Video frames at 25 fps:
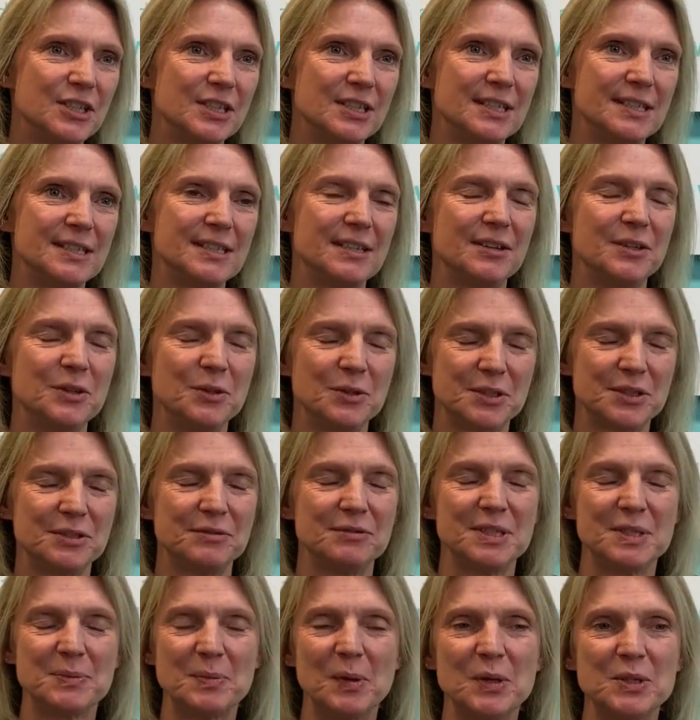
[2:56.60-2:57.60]
decide not to
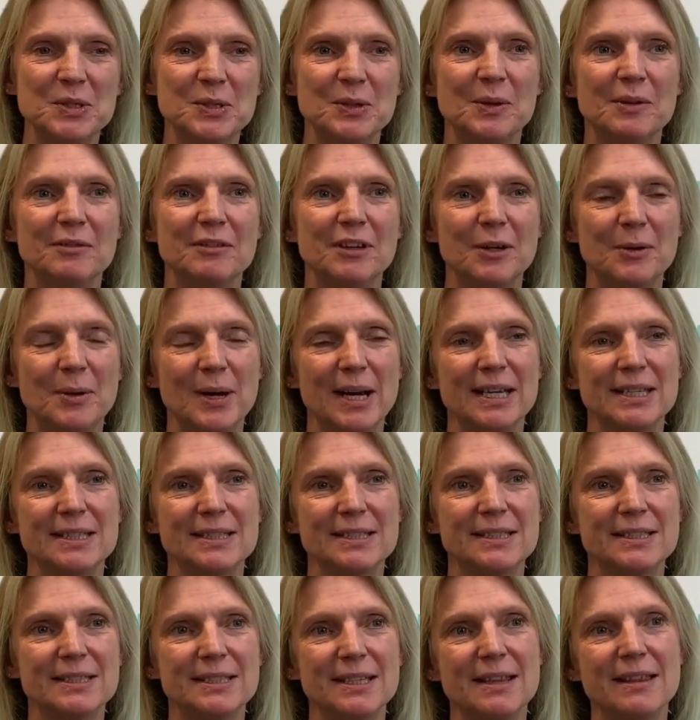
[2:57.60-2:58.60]
respond to a
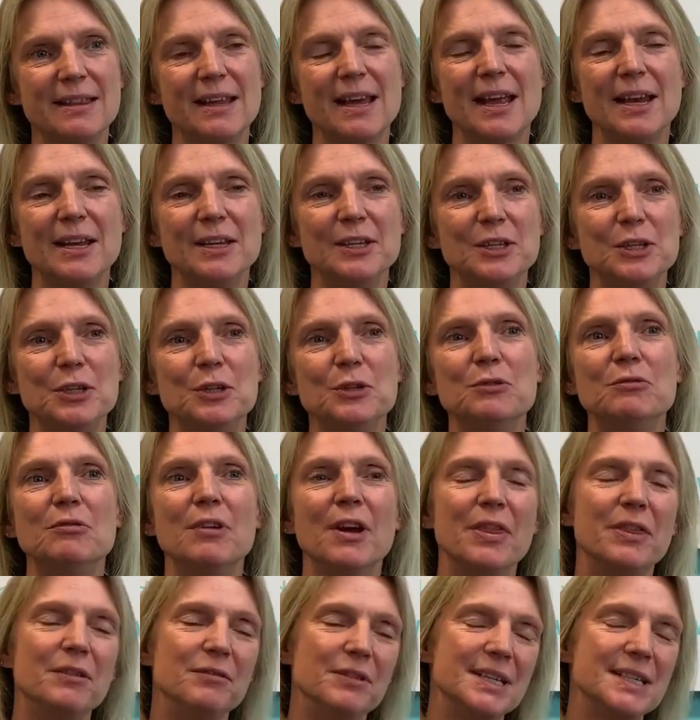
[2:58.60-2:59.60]
request, then you
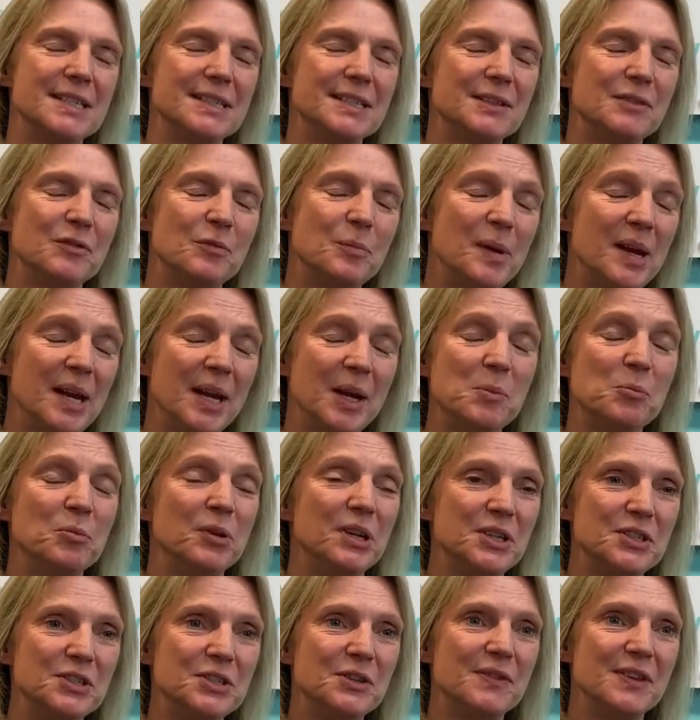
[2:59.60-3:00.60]
run the risk of being in
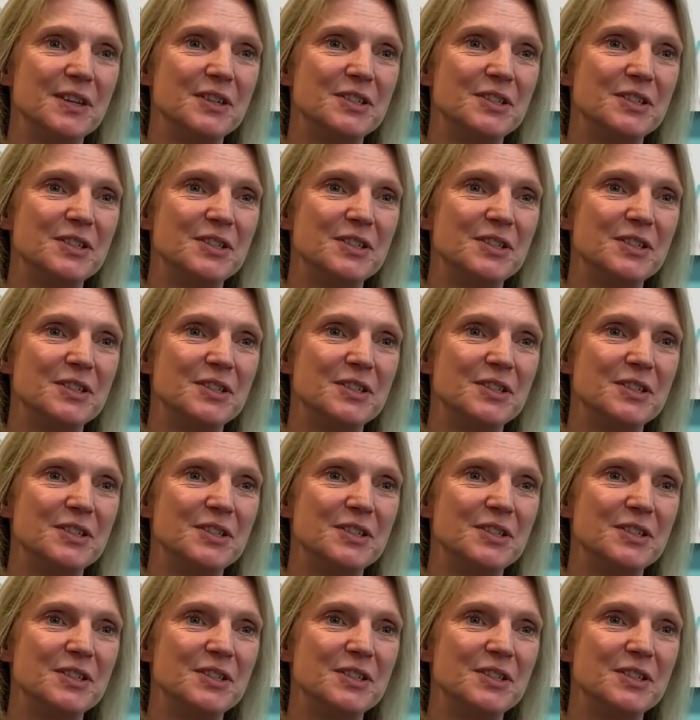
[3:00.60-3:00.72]
breach of the